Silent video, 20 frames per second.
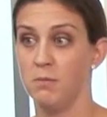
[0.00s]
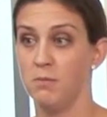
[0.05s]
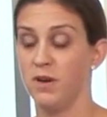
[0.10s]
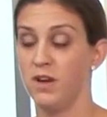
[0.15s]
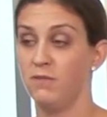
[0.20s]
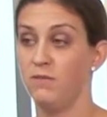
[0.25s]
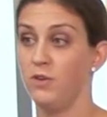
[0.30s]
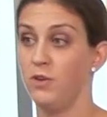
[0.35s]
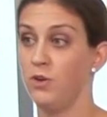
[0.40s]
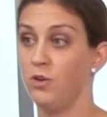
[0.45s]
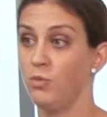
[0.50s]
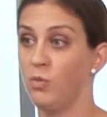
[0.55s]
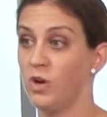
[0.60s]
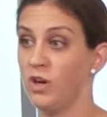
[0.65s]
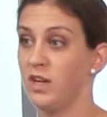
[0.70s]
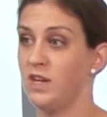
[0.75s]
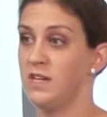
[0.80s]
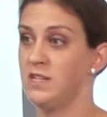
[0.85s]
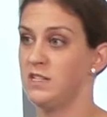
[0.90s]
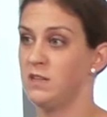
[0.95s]
But if you're
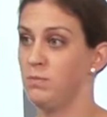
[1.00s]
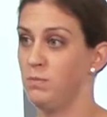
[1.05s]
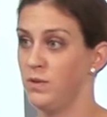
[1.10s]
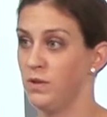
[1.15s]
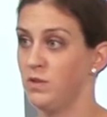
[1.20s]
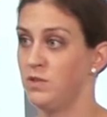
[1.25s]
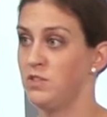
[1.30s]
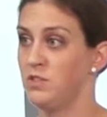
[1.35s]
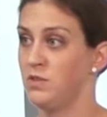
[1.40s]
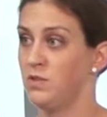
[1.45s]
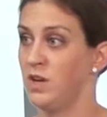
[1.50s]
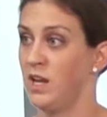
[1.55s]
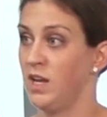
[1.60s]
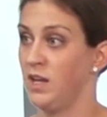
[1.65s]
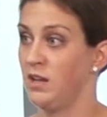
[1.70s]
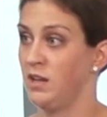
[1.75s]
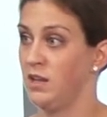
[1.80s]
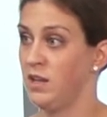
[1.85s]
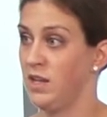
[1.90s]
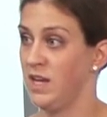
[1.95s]
working to build
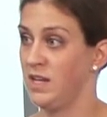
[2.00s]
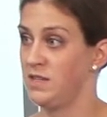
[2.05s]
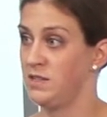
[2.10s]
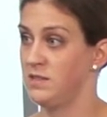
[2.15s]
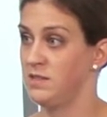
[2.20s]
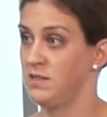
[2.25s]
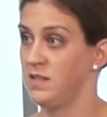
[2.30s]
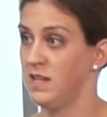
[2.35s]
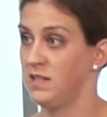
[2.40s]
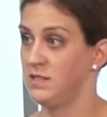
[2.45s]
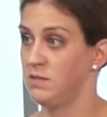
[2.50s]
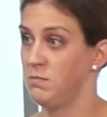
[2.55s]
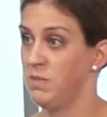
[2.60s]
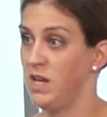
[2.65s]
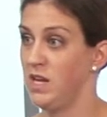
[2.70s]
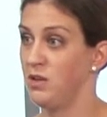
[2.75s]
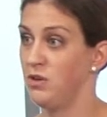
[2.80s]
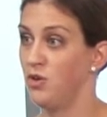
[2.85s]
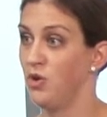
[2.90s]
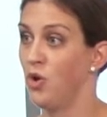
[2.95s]
strength, and that's a
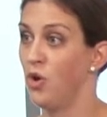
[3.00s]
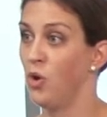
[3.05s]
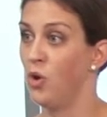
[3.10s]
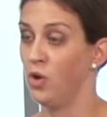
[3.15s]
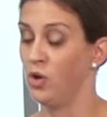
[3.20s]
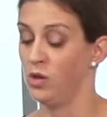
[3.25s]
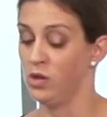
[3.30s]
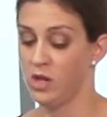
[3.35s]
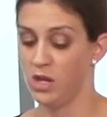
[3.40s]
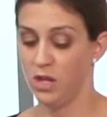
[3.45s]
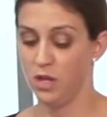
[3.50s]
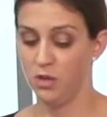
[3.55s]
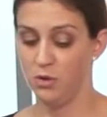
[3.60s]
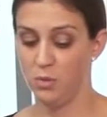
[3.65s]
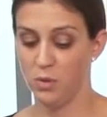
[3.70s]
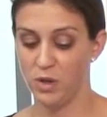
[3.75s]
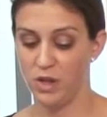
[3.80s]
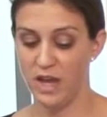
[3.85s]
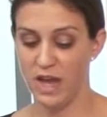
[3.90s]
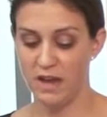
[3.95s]
main goal,
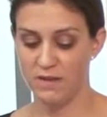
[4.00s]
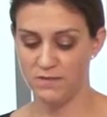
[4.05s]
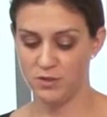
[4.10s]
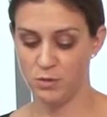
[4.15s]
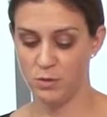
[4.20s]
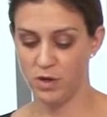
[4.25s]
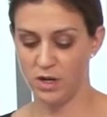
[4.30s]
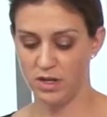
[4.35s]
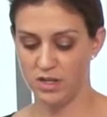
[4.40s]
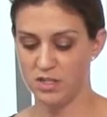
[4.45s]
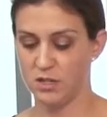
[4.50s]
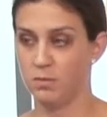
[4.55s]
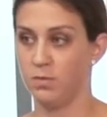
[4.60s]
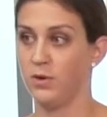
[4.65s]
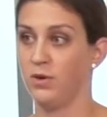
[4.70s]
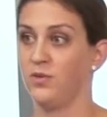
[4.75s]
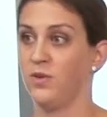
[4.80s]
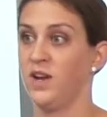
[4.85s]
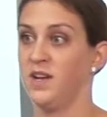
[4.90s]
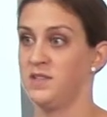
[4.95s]
you really have to work to
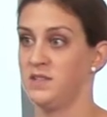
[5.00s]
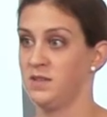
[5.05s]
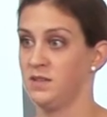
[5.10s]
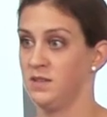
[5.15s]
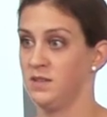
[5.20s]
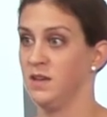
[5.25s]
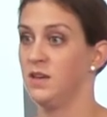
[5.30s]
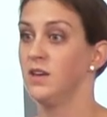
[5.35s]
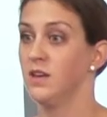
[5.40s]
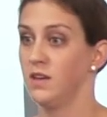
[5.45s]
progress